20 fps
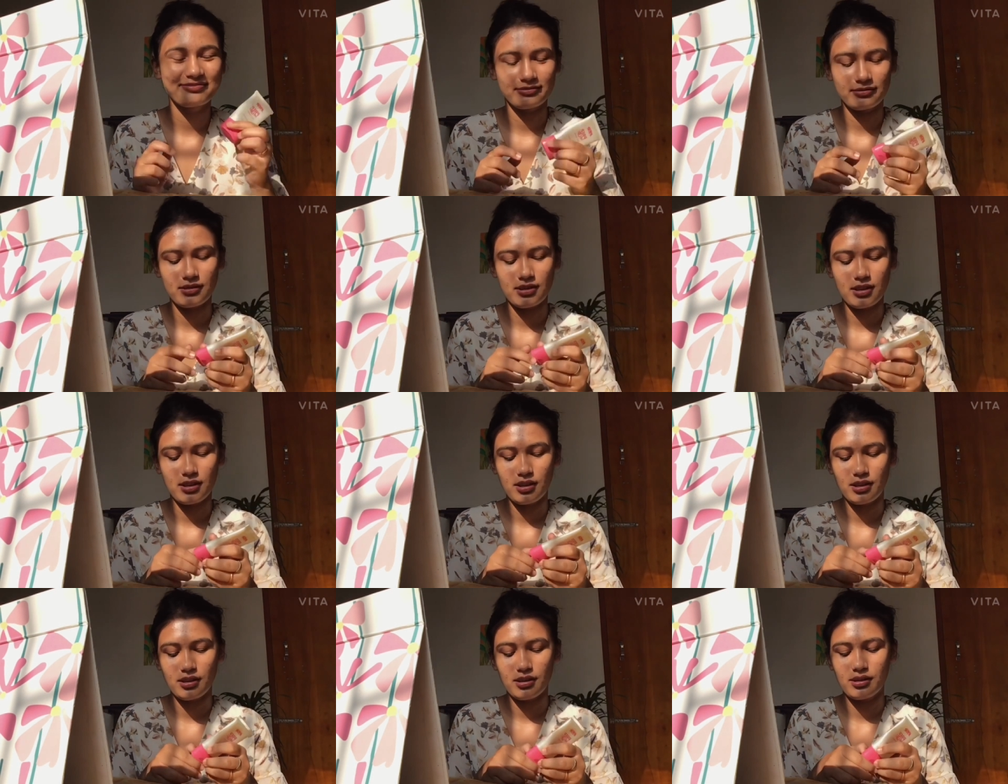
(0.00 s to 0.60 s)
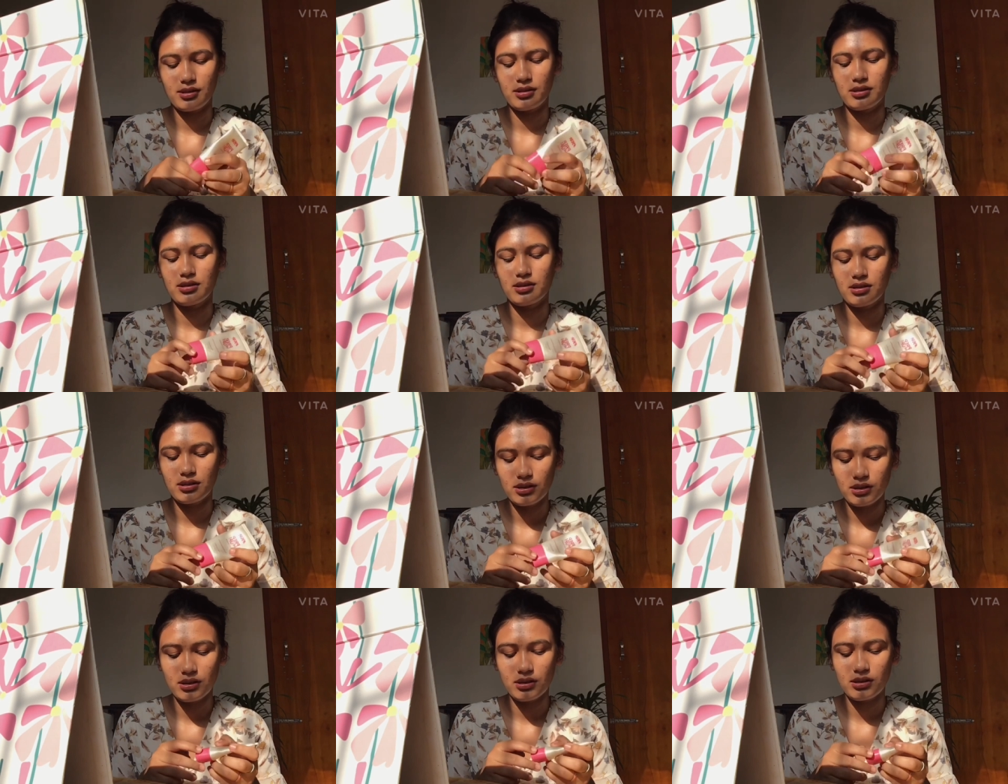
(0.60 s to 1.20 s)
I've been using
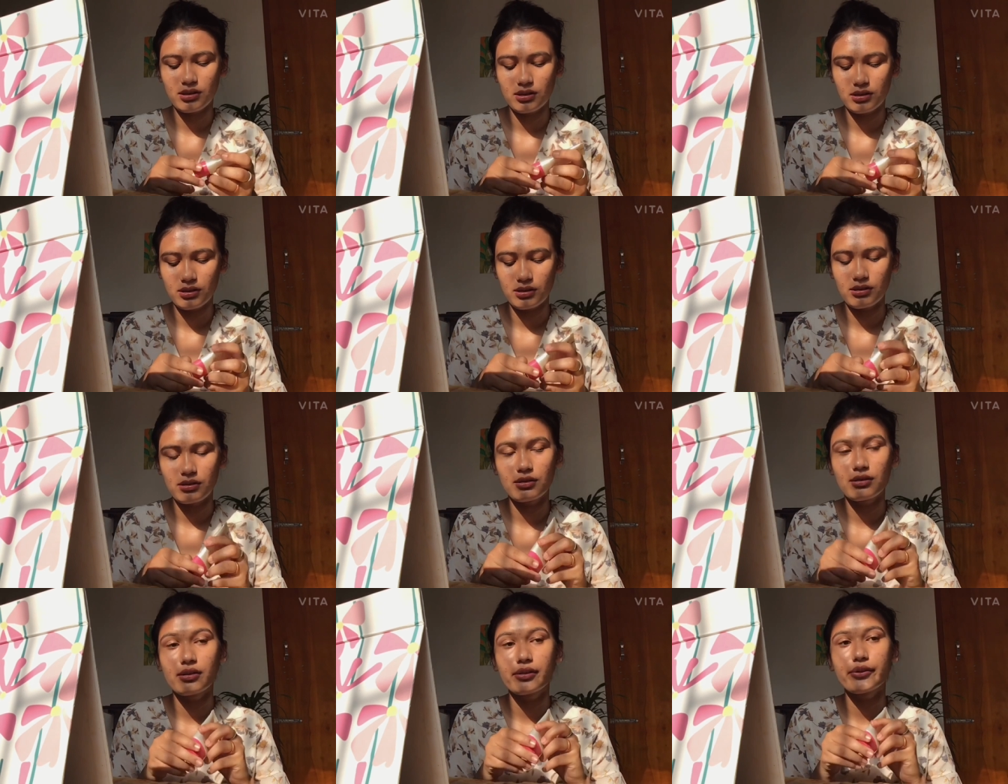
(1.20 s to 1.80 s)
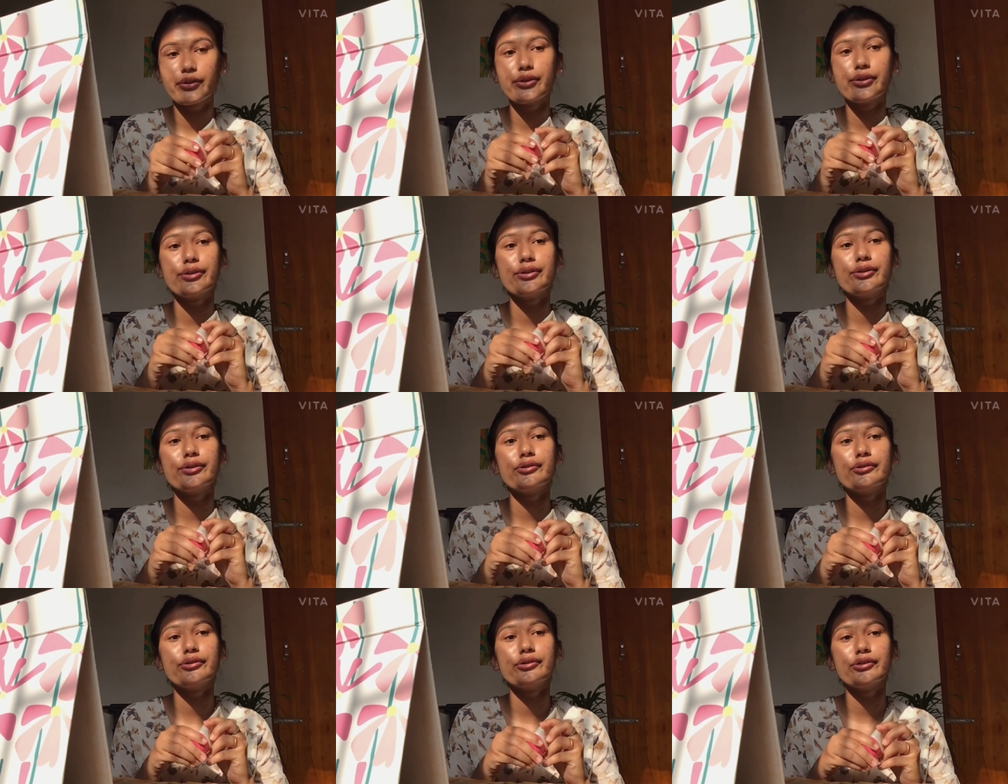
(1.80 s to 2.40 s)
since
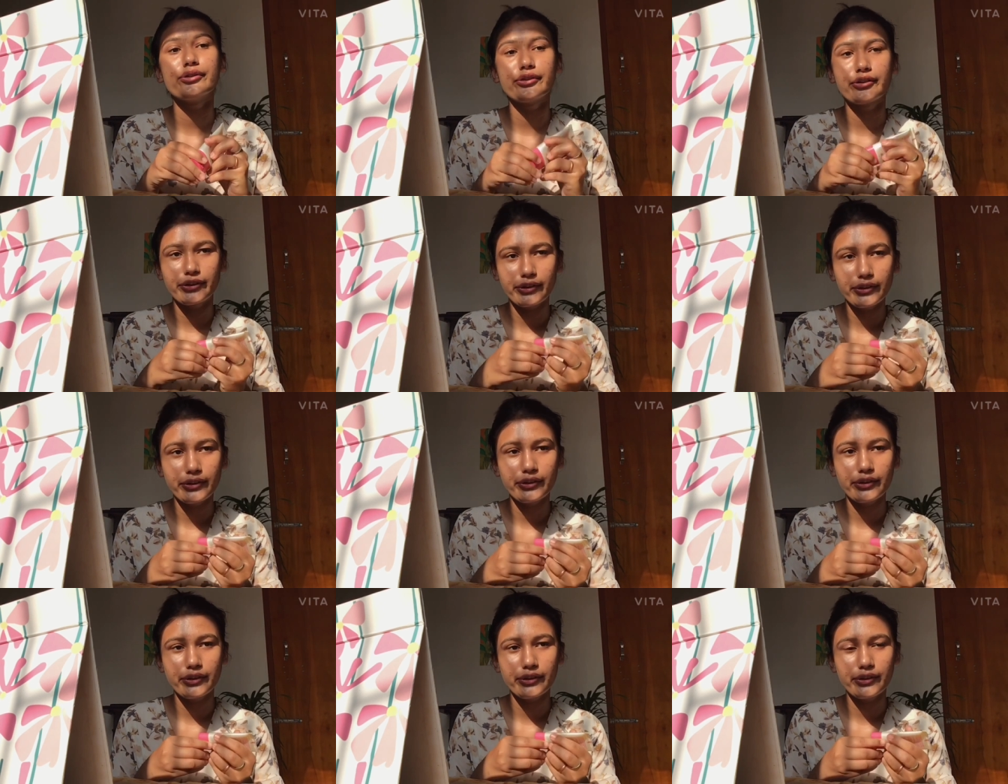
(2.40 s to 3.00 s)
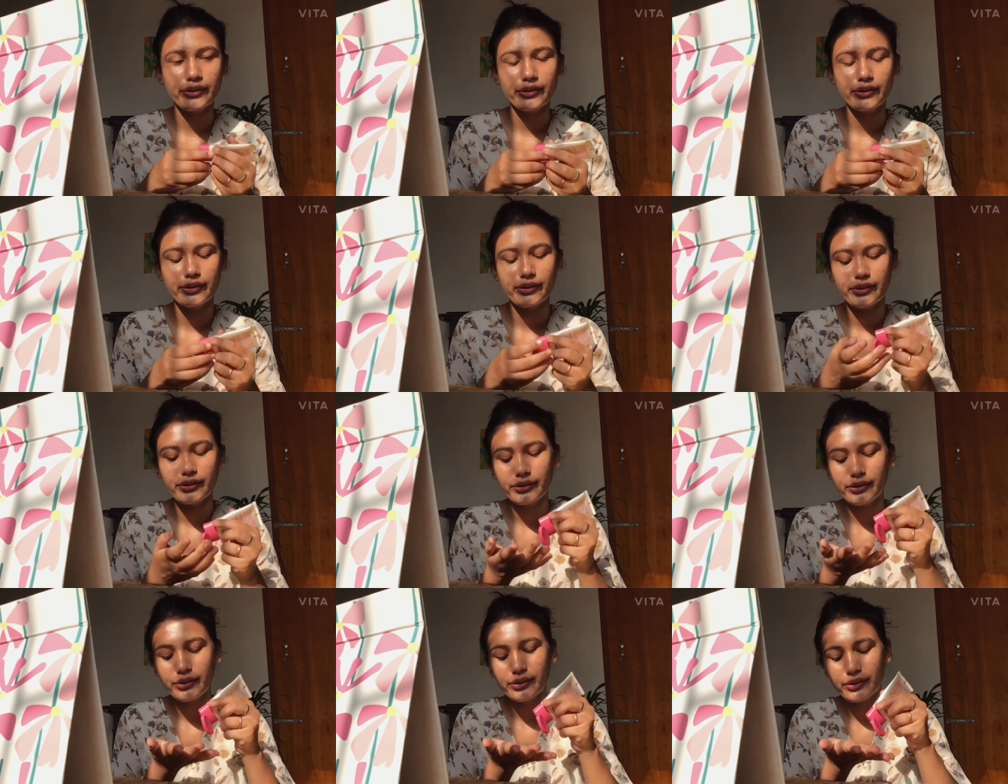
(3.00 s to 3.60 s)
for a long time,
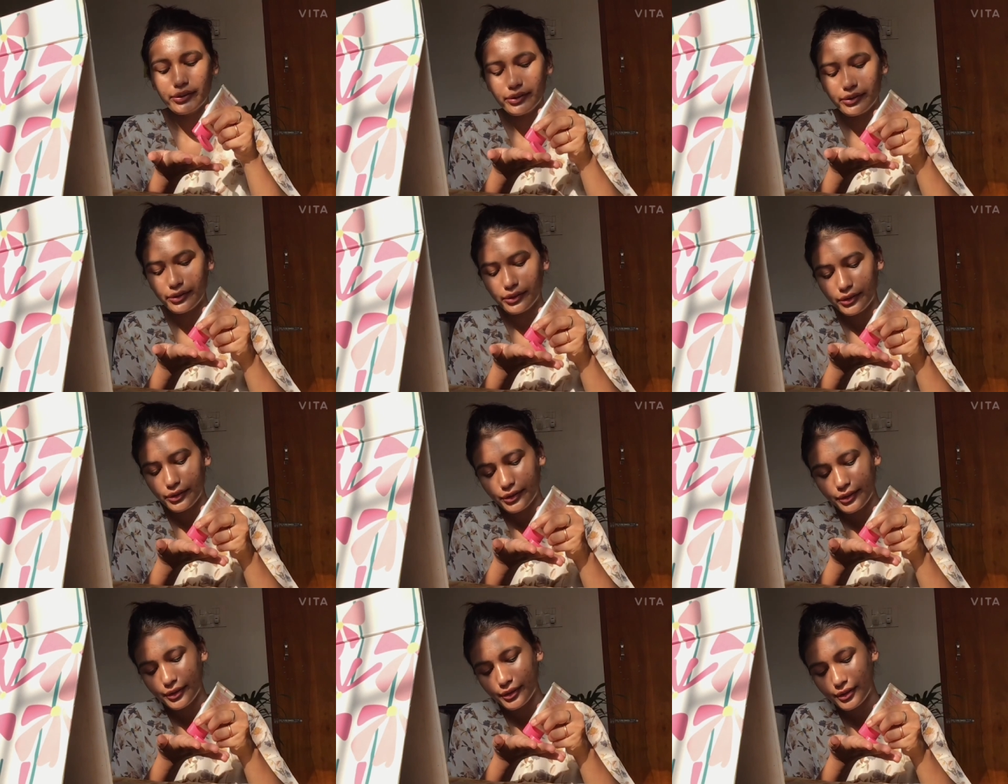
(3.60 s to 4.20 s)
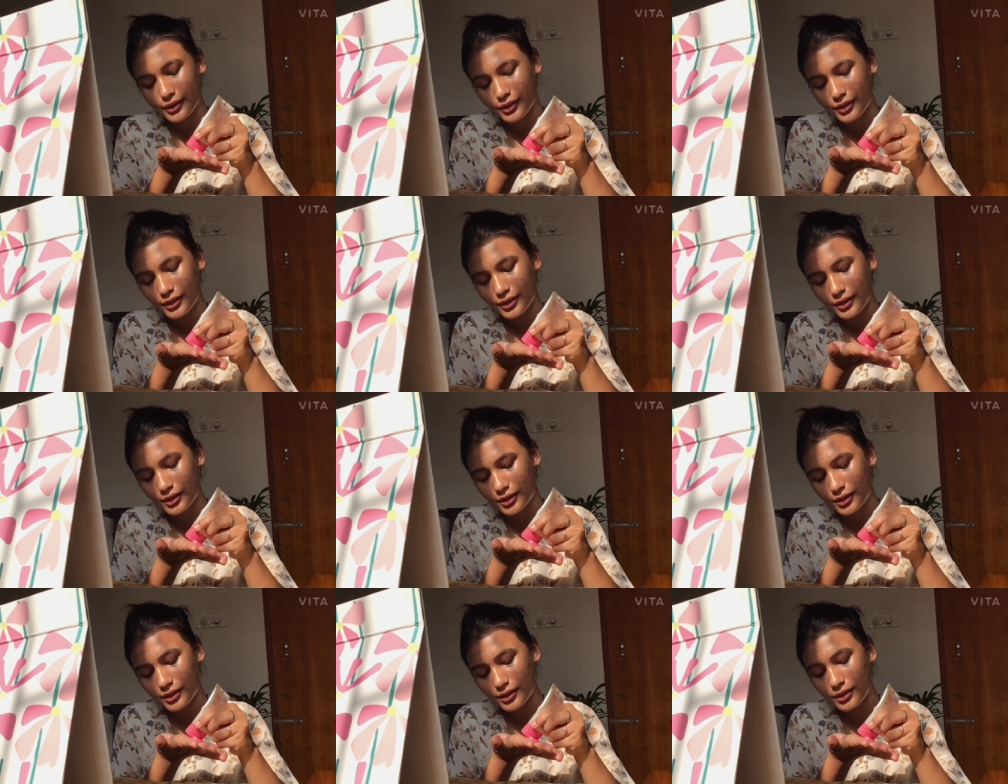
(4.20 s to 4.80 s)
and it's very good.
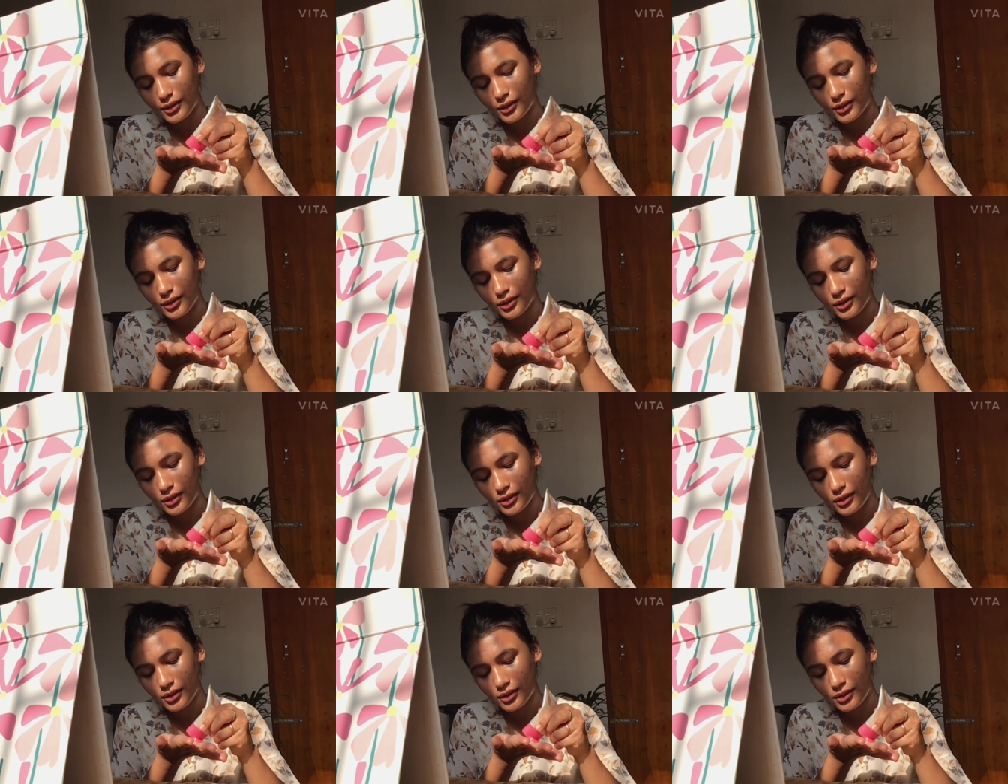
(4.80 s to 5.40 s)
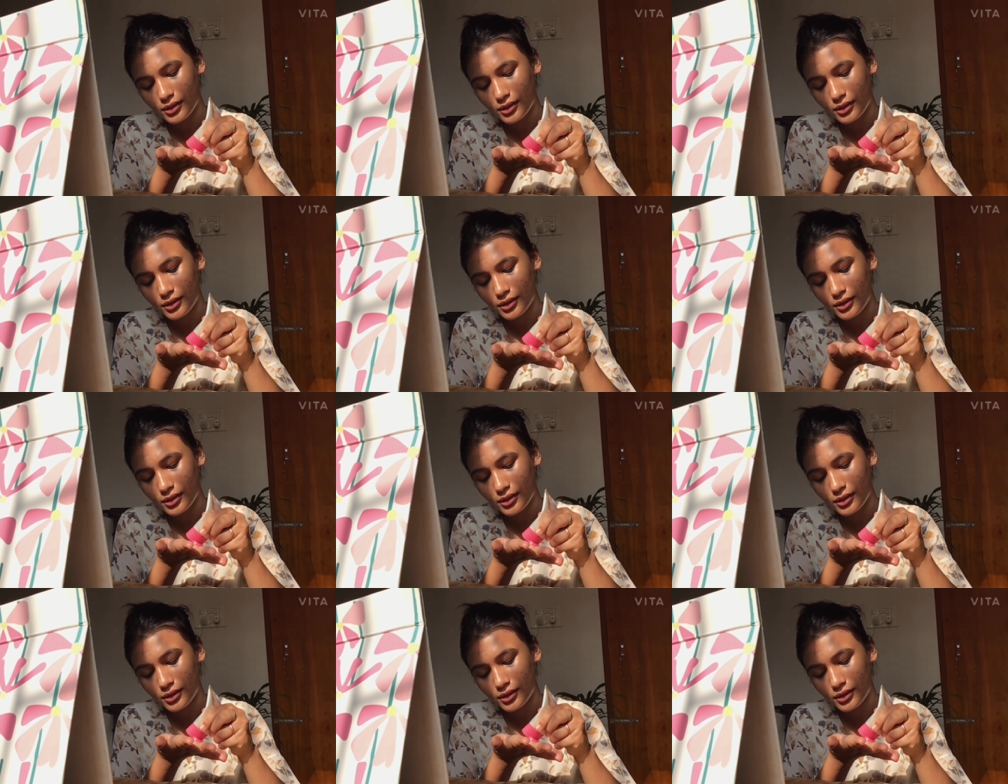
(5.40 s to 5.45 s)
I don't know,